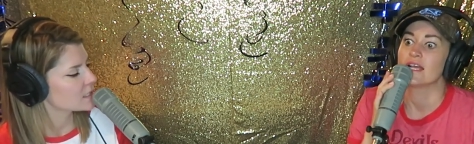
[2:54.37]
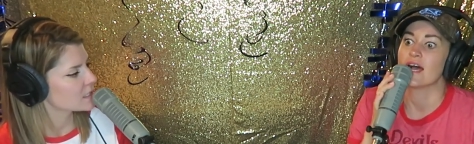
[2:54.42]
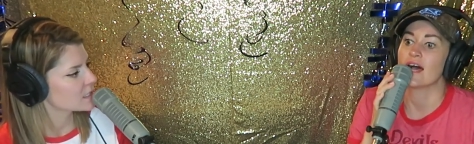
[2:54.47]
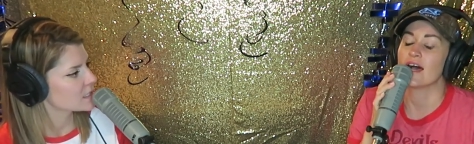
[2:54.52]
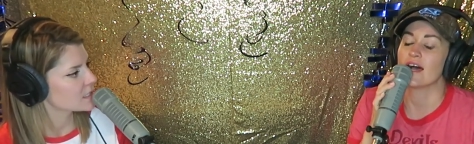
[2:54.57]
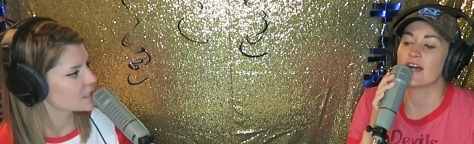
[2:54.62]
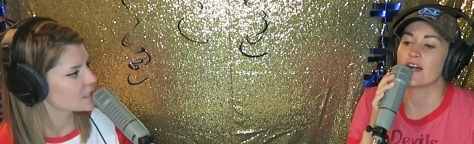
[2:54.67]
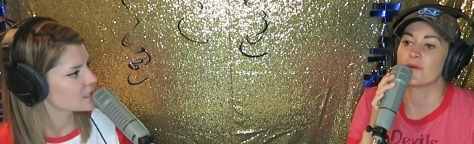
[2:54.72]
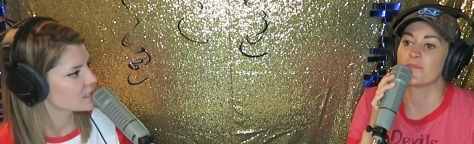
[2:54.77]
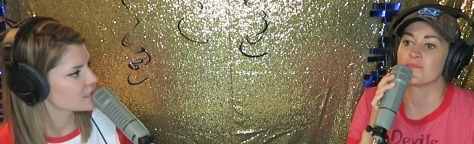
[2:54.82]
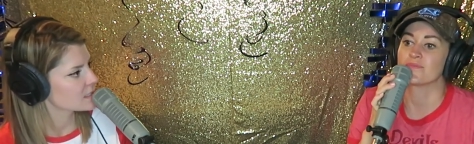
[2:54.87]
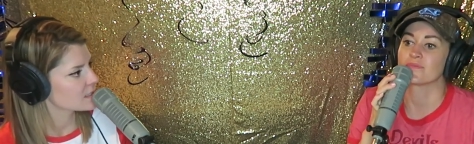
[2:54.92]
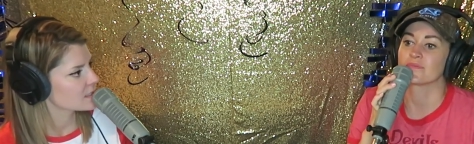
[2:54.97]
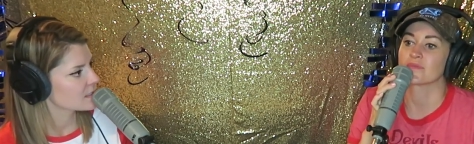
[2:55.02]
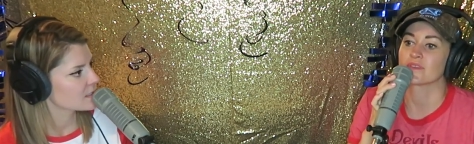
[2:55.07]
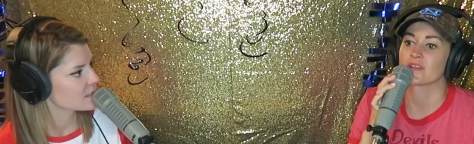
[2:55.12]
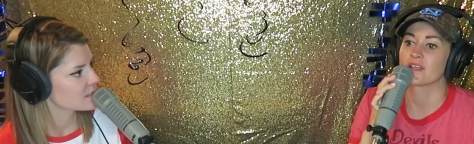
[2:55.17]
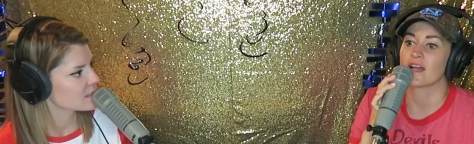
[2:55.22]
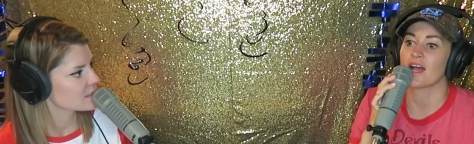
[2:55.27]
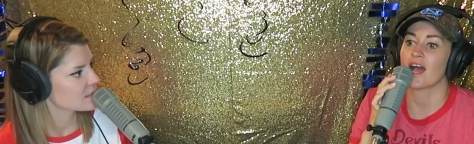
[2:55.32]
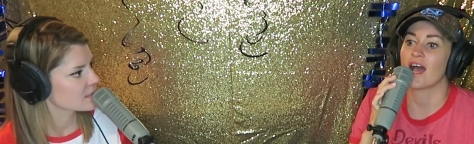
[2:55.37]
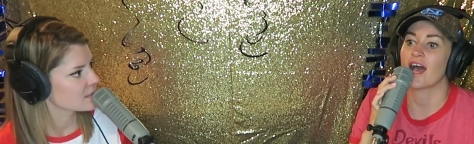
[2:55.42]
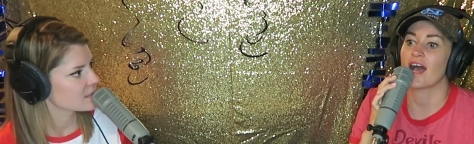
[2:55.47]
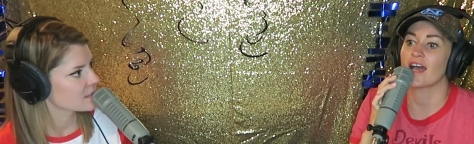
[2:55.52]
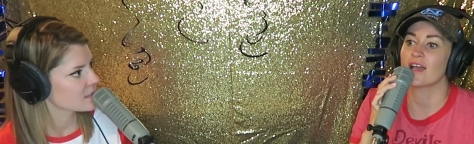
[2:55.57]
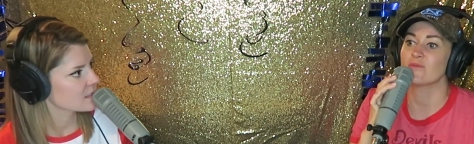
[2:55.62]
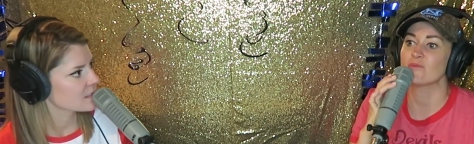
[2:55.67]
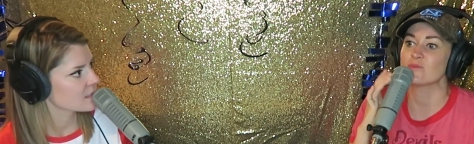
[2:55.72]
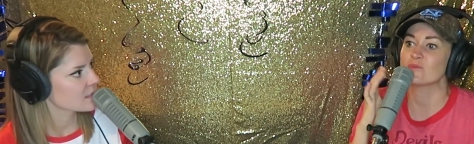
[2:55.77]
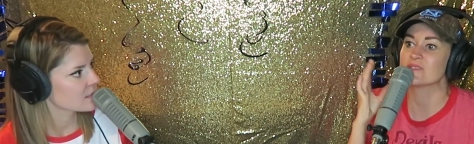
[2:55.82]
Speaker 1: Um,
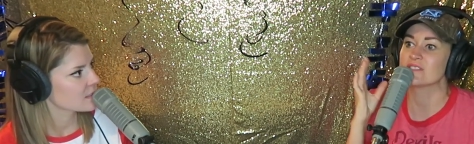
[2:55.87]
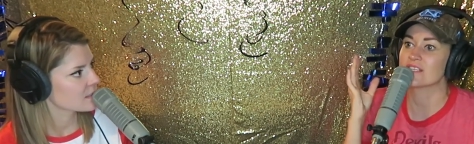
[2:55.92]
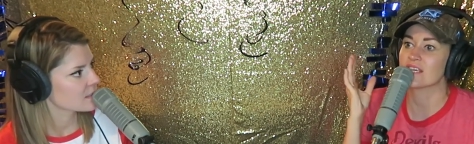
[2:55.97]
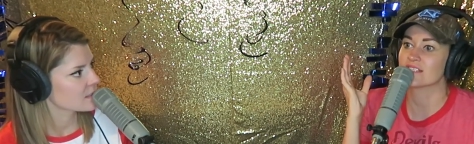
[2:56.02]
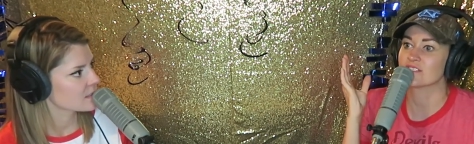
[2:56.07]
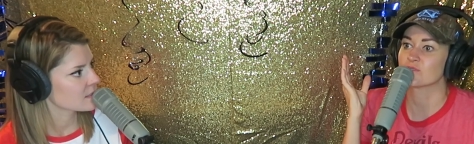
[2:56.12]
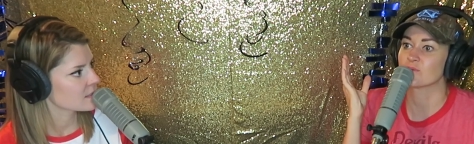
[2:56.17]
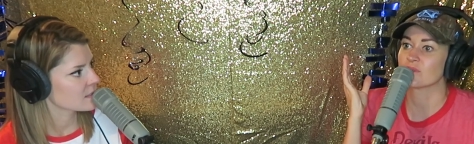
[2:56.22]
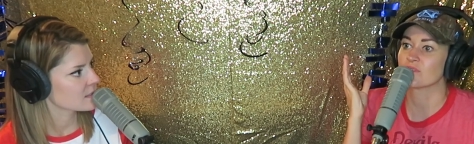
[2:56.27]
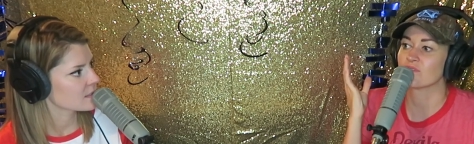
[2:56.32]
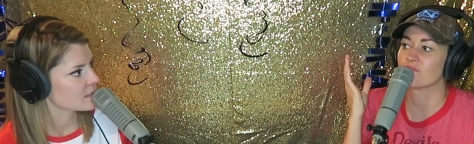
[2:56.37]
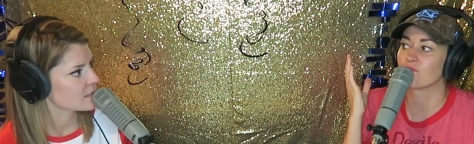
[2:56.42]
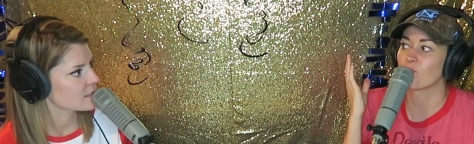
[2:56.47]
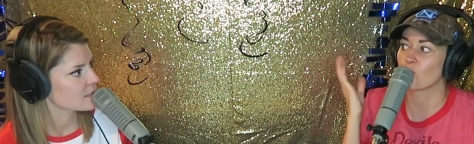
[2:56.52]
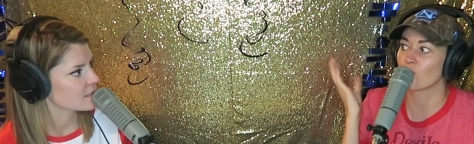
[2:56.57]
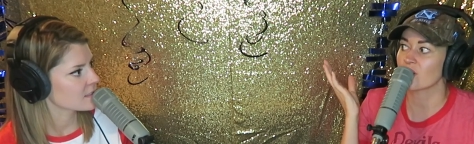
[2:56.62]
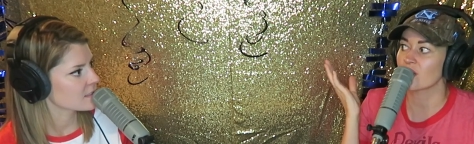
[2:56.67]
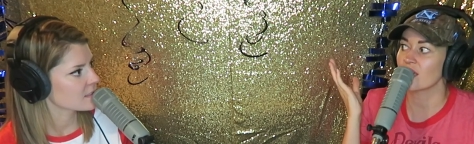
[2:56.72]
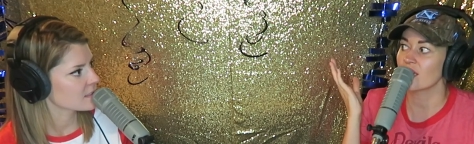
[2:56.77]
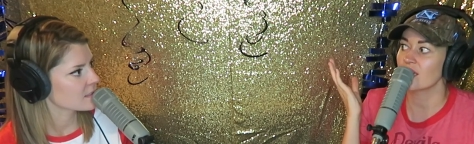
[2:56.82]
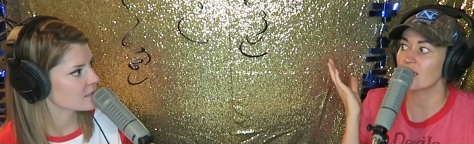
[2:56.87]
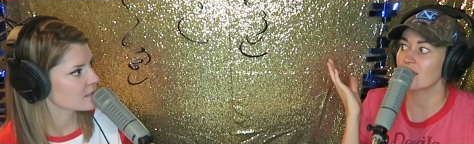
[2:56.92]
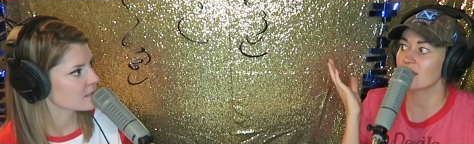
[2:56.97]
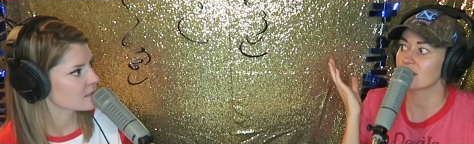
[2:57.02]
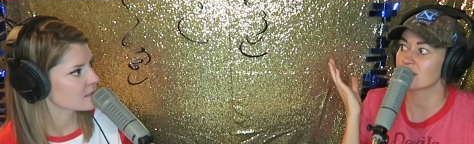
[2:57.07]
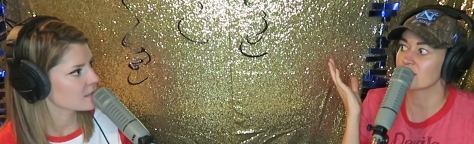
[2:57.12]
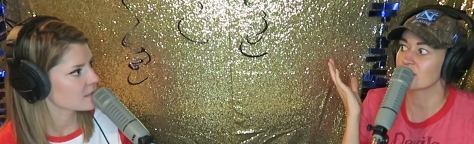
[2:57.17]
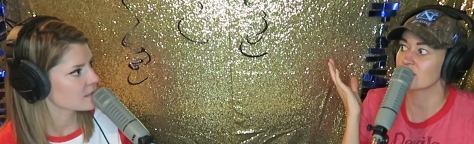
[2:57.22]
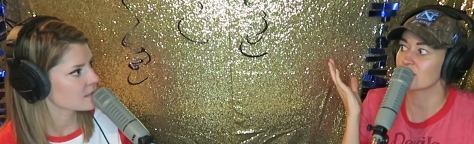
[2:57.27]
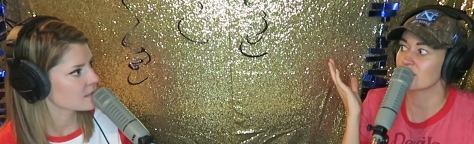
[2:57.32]
I'm obsessed with Fordite.
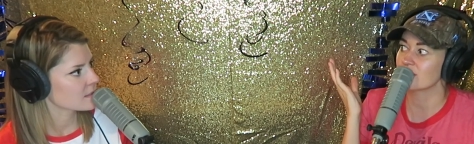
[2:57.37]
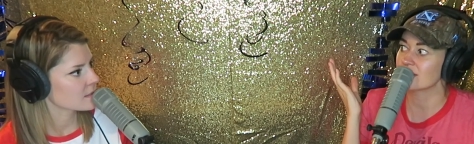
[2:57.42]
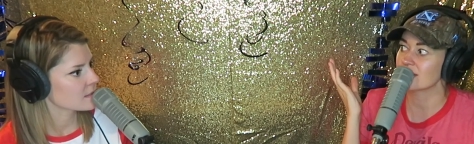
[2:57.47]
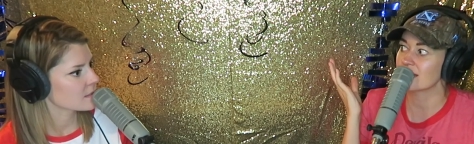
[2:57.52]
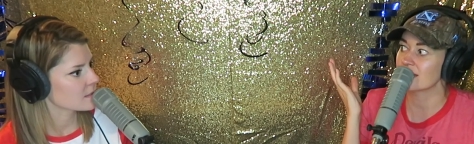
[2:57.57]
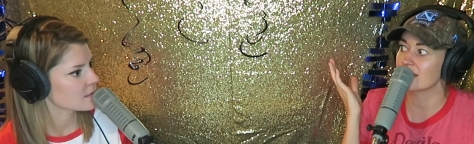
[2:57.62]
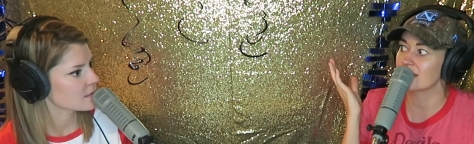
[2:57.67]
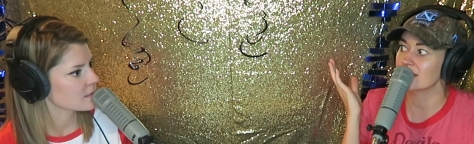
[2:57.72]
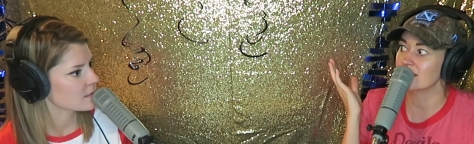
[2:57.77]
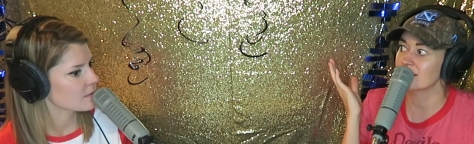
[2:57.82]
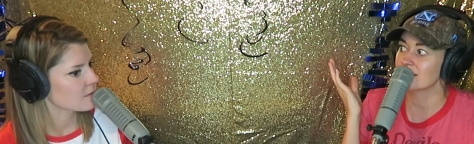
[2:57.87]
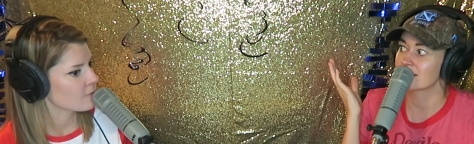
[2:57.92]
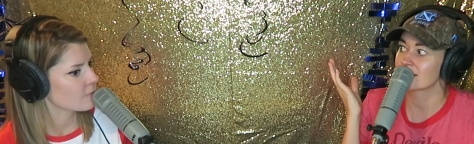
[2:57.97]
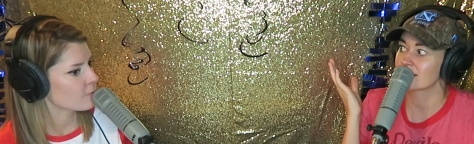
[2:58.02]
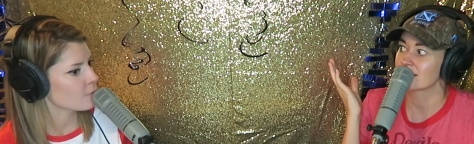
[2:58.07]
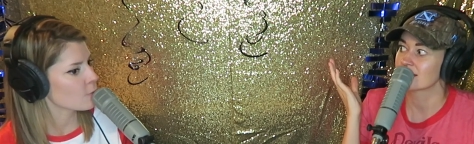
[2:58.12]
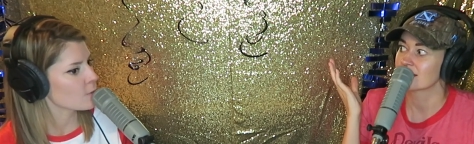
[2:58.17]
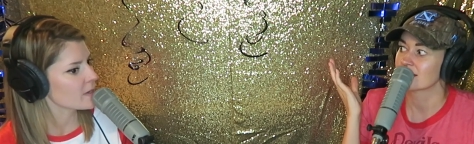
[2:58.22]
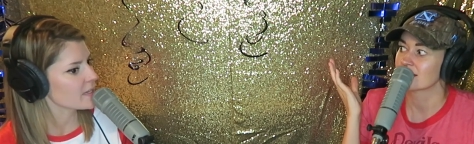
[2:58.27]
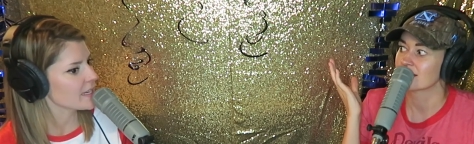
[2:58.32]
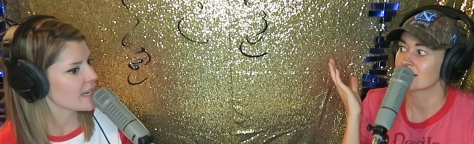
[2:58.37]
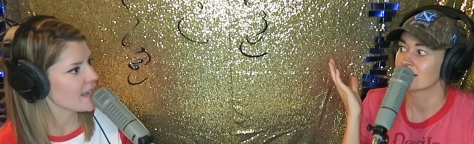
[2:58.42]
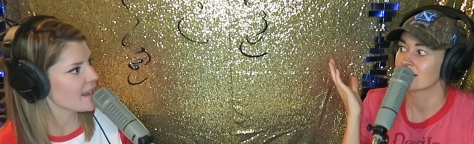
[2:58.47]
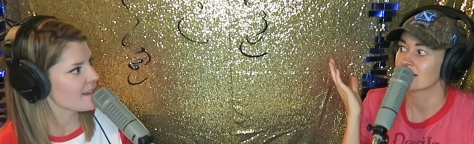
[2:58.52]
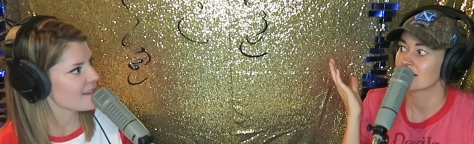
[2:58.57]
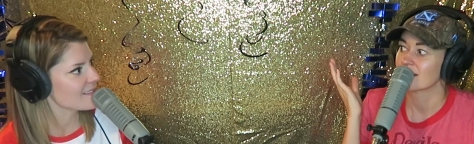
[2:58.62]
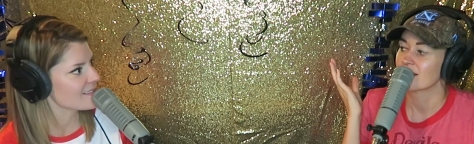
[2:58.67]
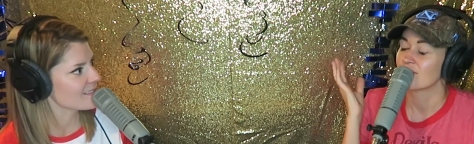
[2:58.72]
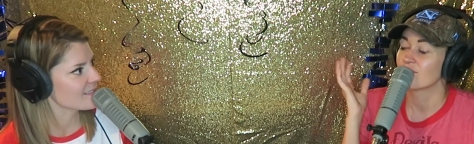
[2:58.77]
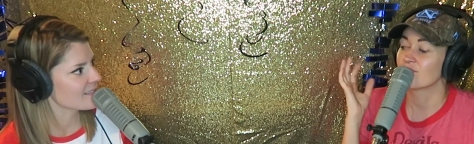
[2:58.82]
Do you know what that is? Fortnite?